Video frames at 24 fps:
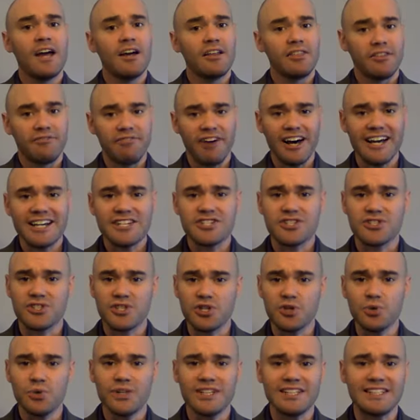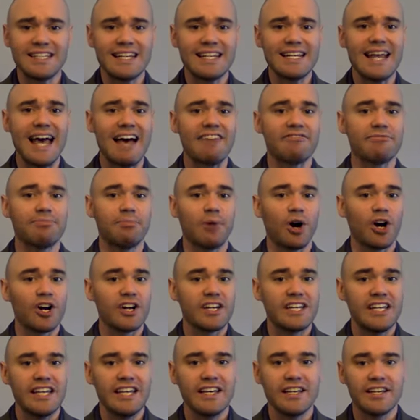the Vikes do indeed have marquee